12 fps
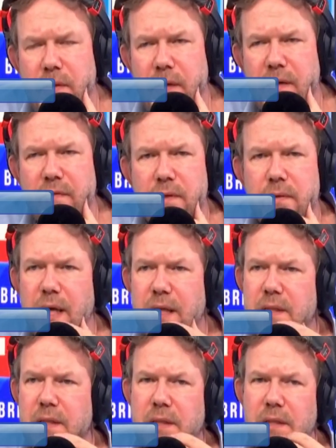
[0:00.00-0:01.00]
who have the
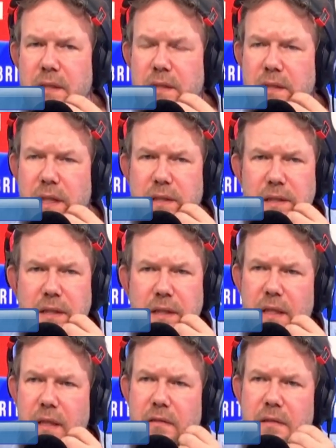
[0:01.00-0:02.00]
audacity to suggest that
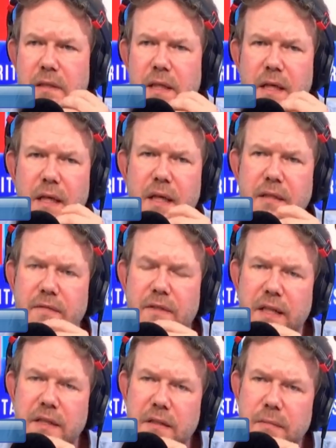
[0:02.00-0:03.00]
they're going to take collective
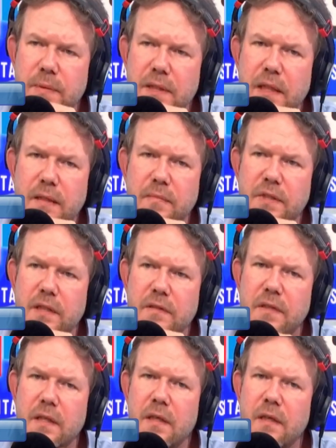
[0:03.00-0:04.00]
action to protect
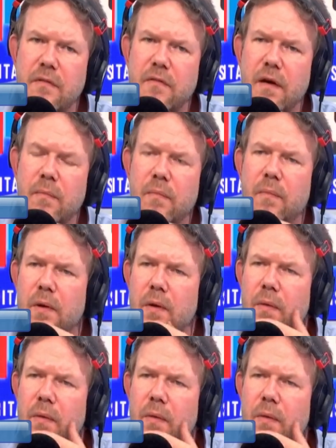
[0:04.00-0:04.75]
themselves from